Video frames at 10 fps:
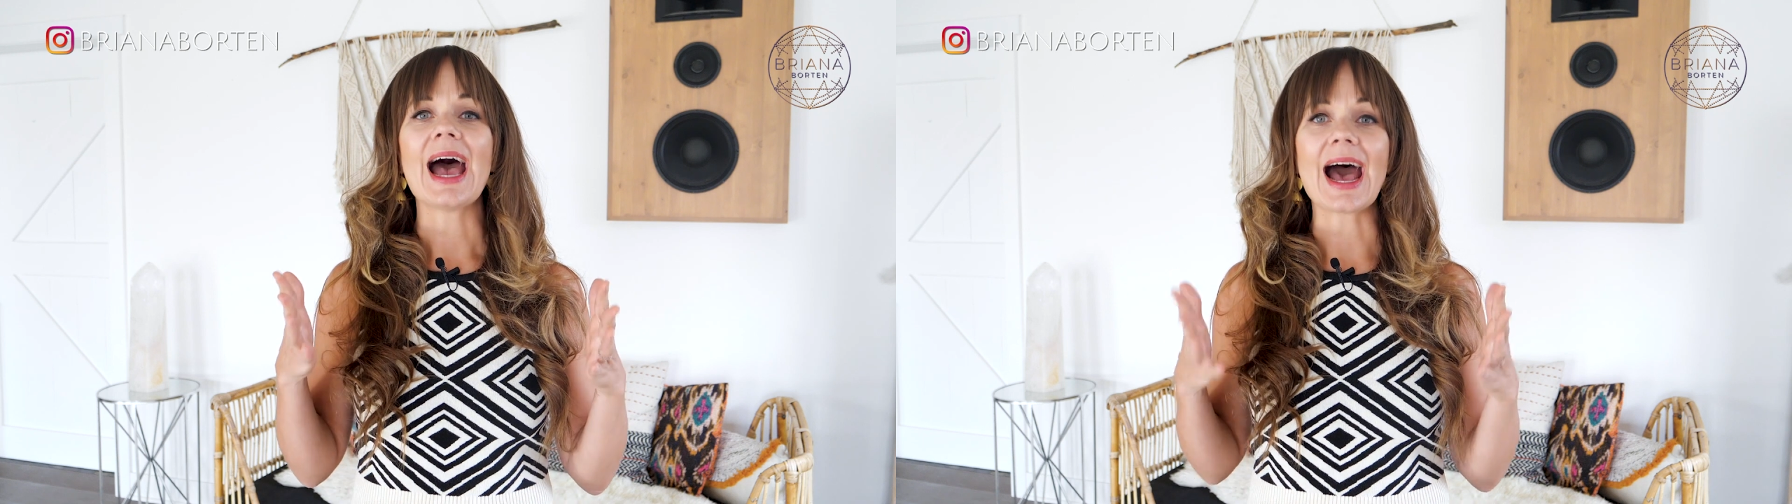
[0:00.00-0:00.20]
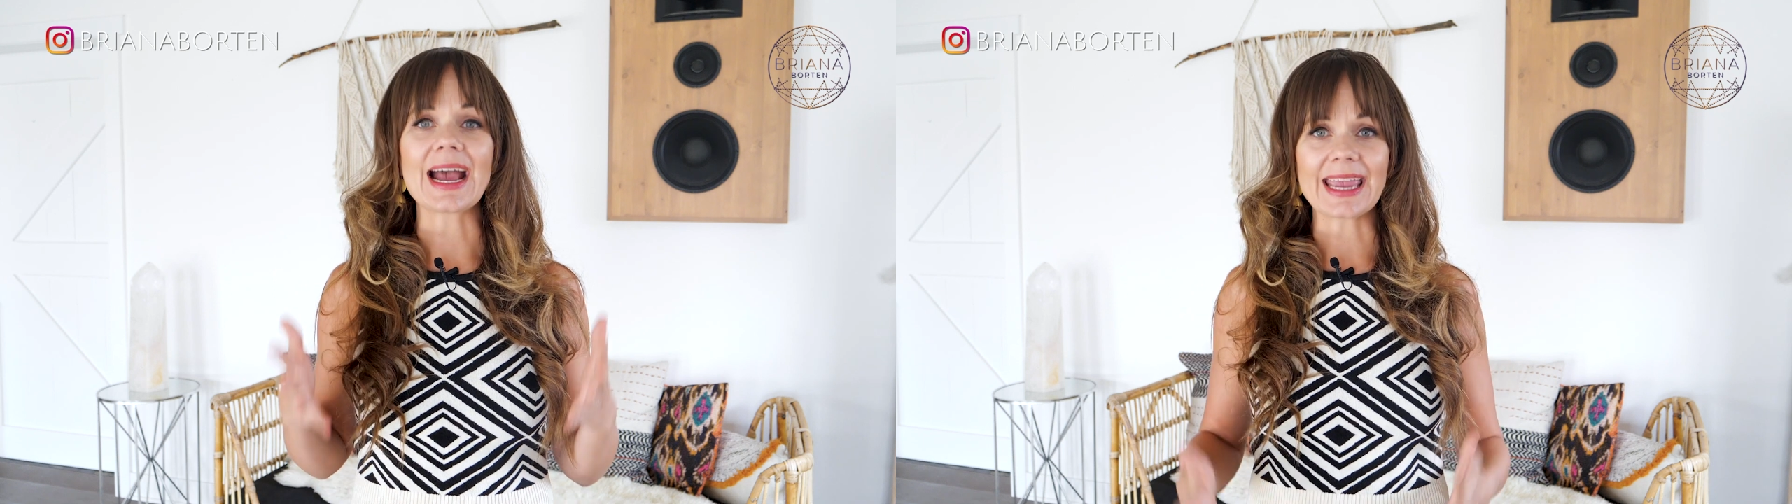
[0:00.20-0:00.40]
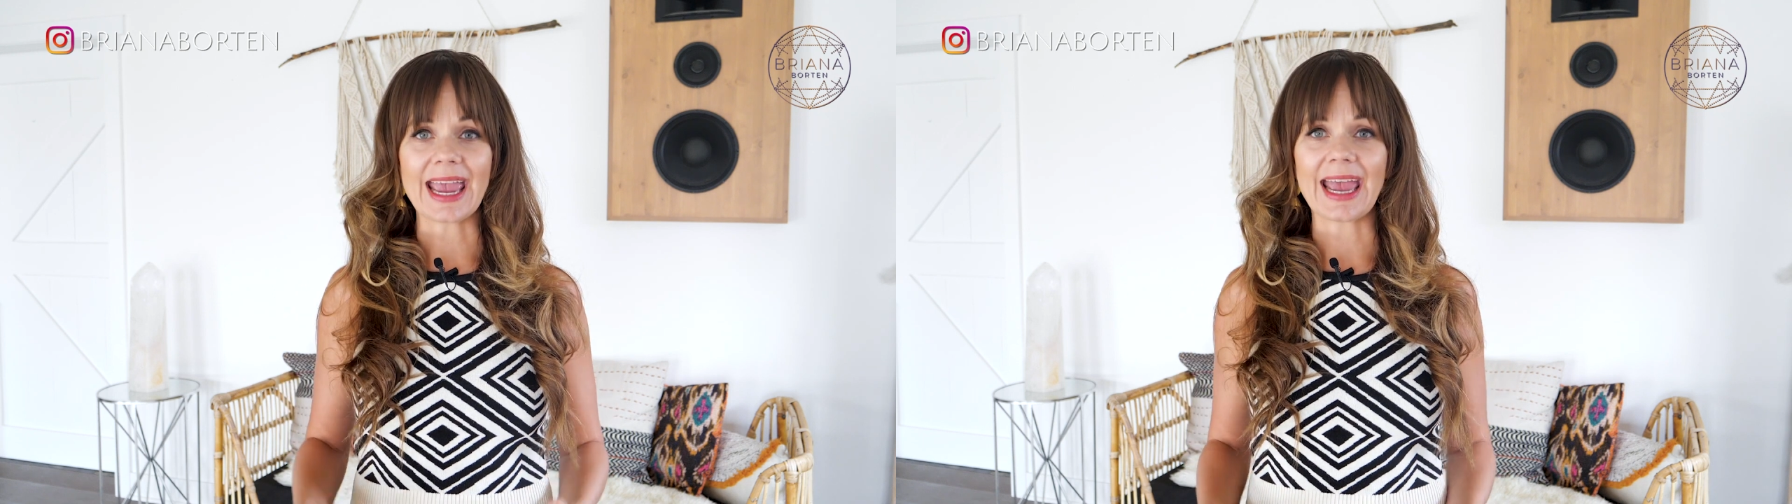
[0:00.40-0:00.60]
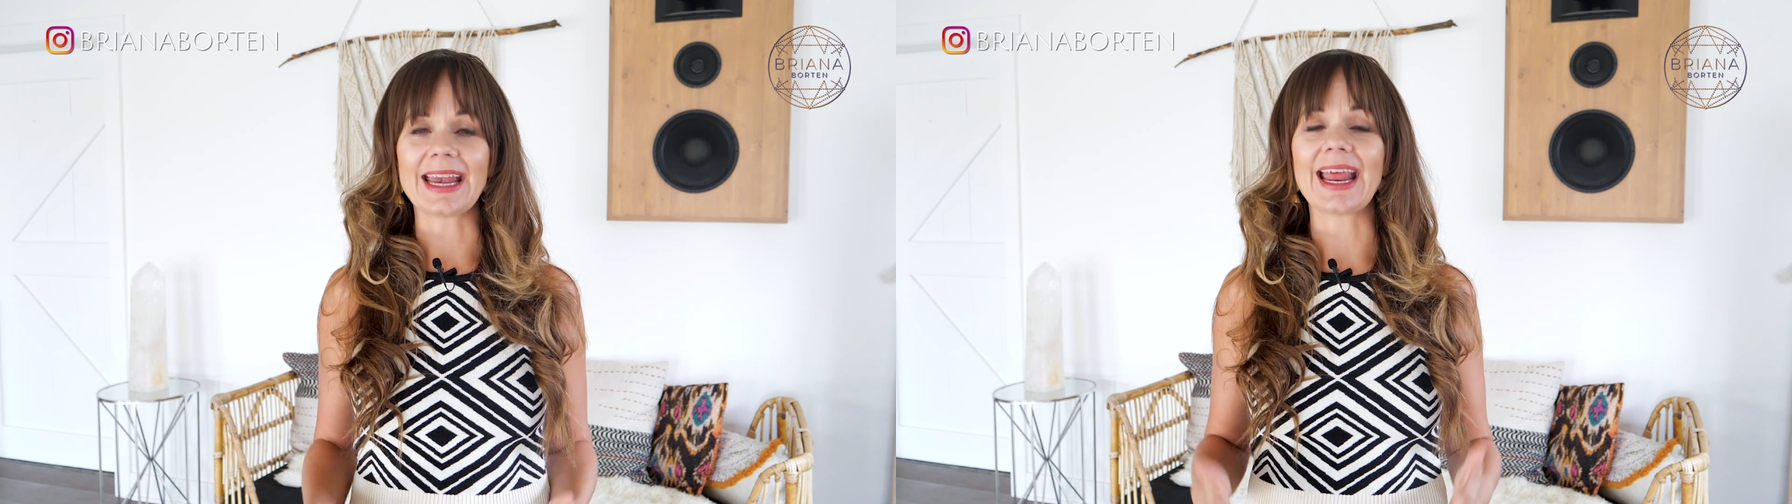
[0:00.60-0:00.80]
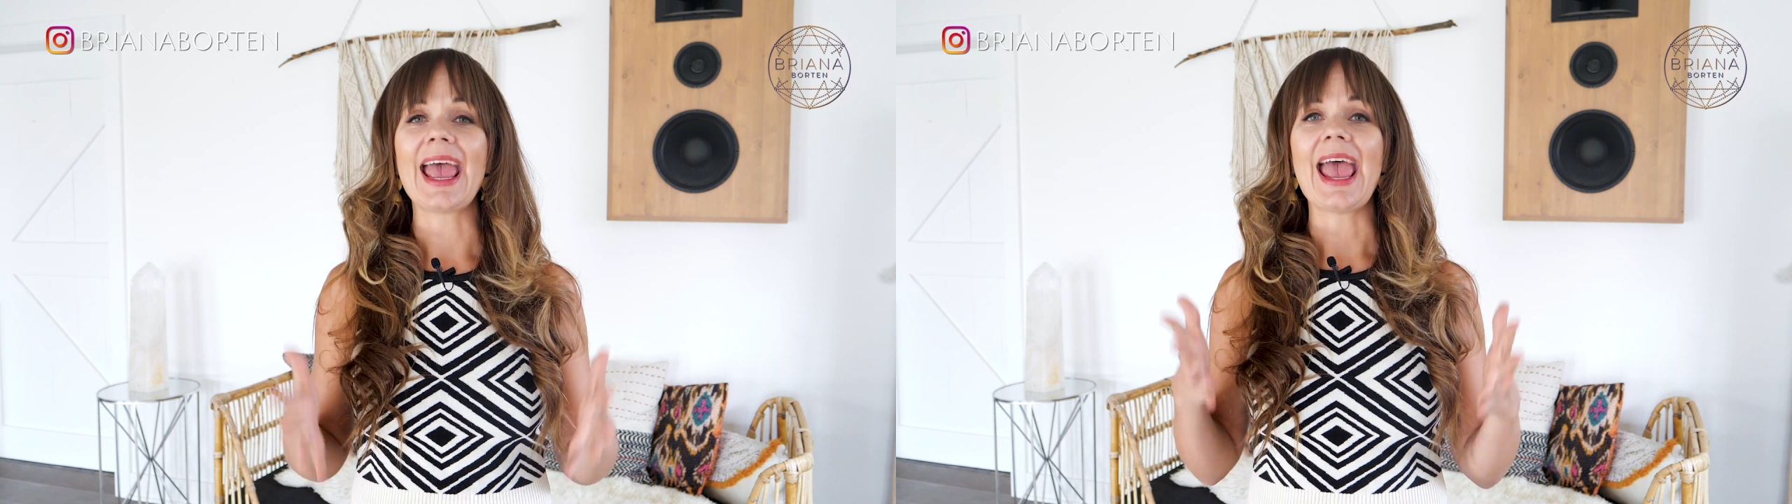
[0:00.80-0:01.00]

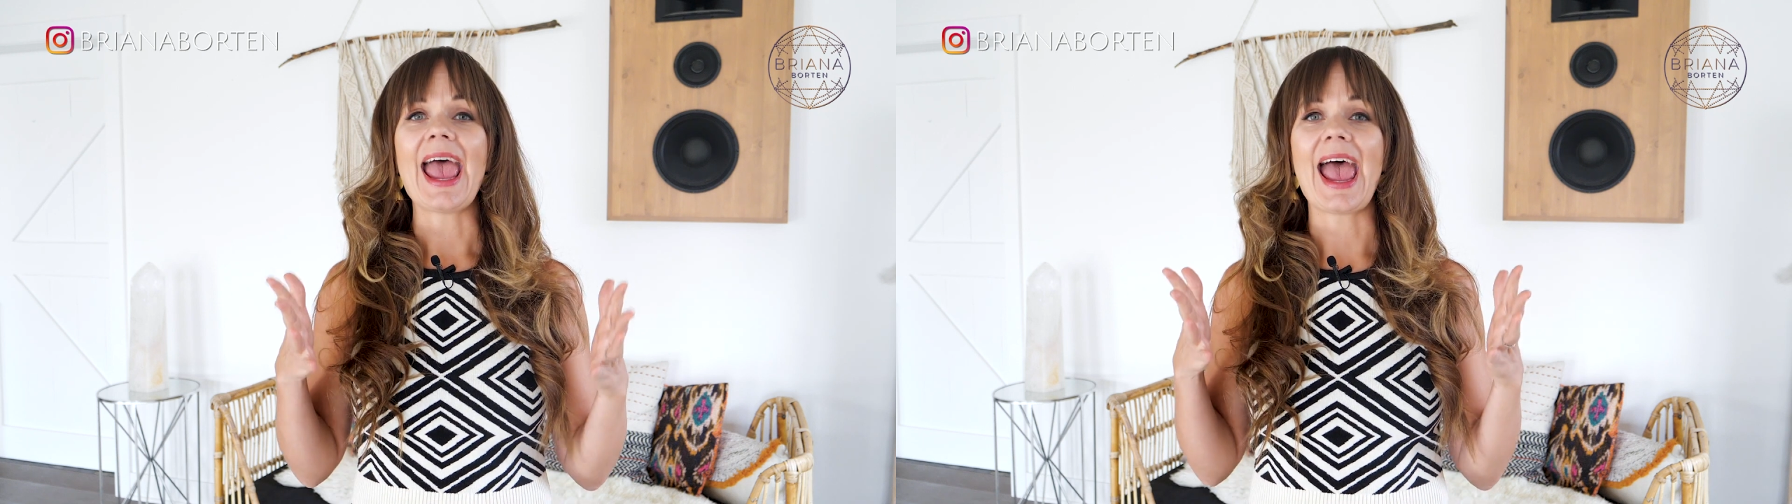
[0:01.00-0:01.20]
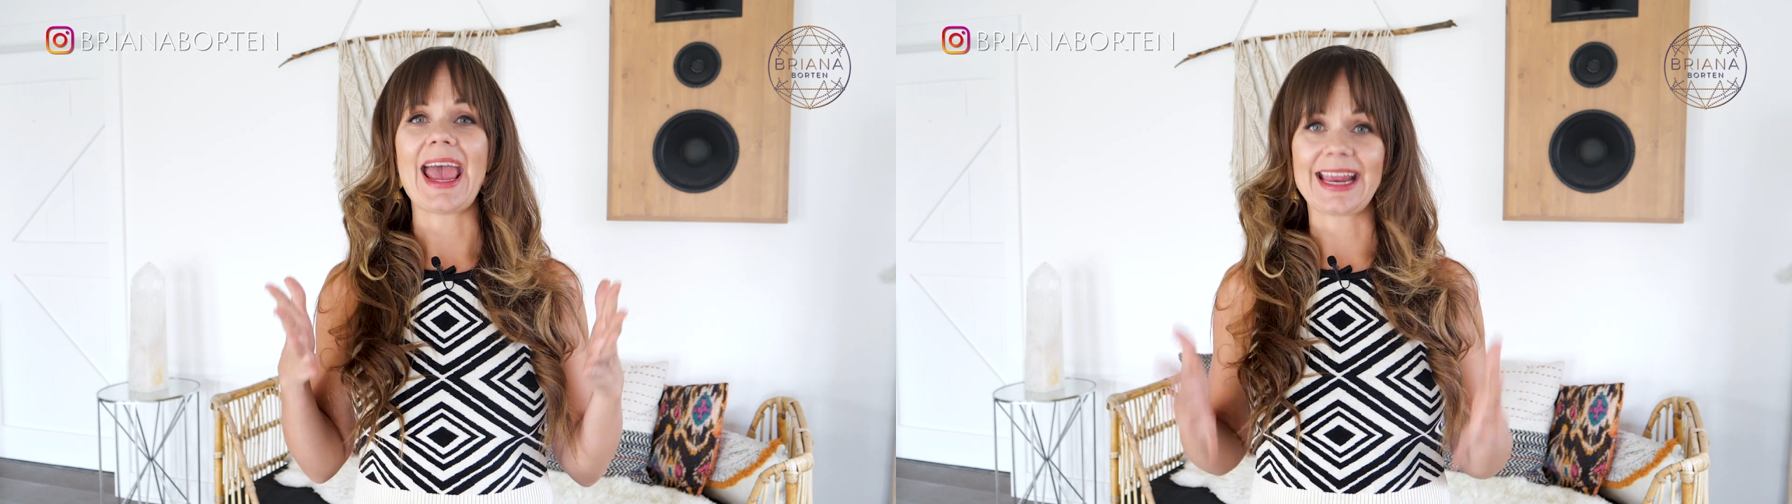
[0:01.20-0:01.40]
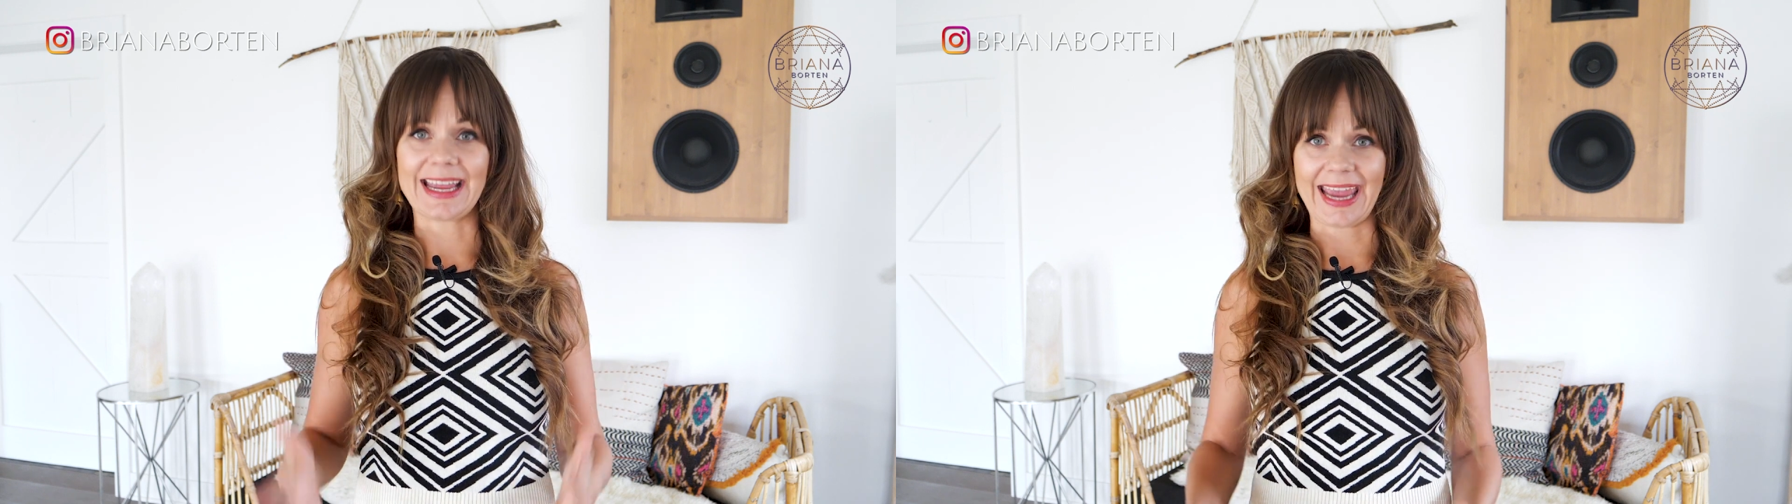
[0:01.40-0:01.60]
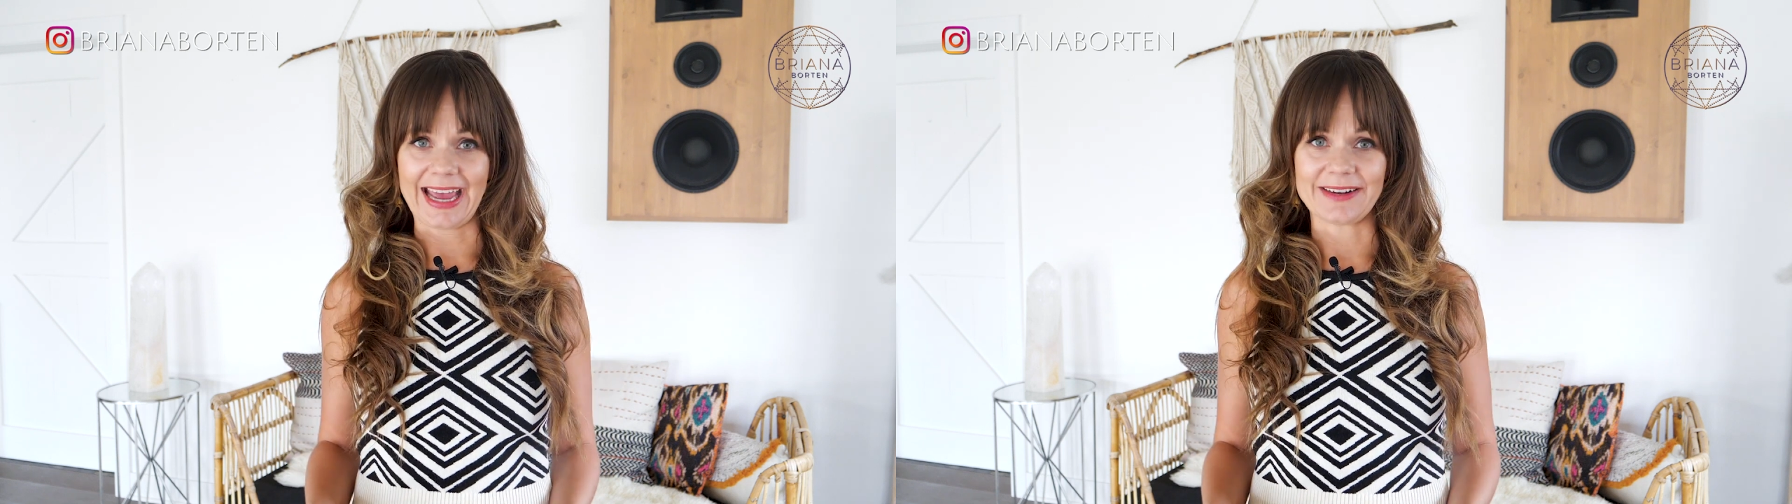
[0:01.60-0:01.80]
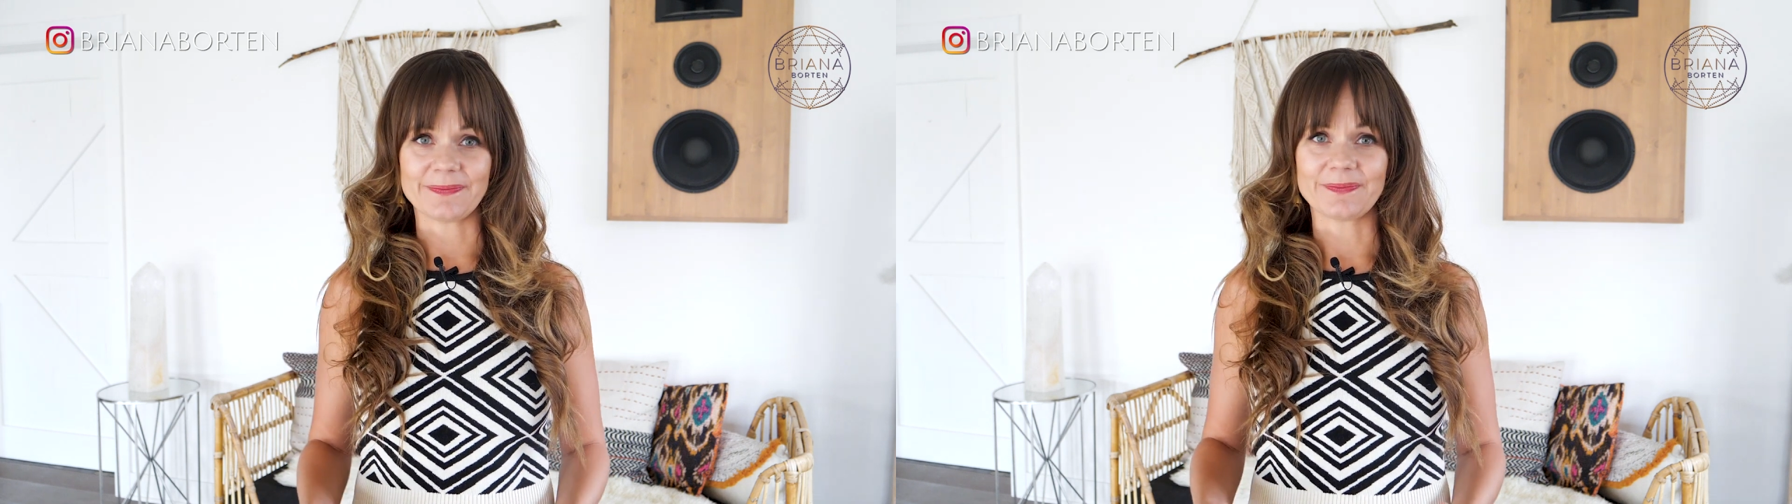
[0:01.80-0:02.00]
again and
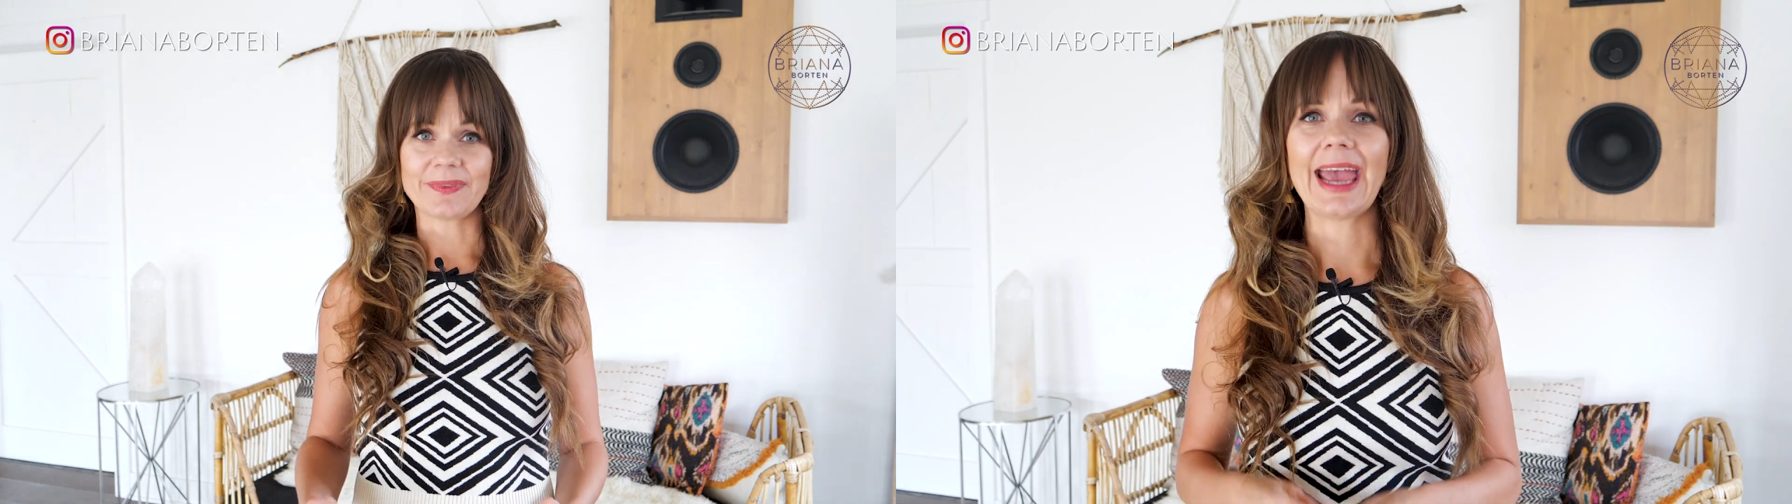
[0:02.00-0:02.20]
again.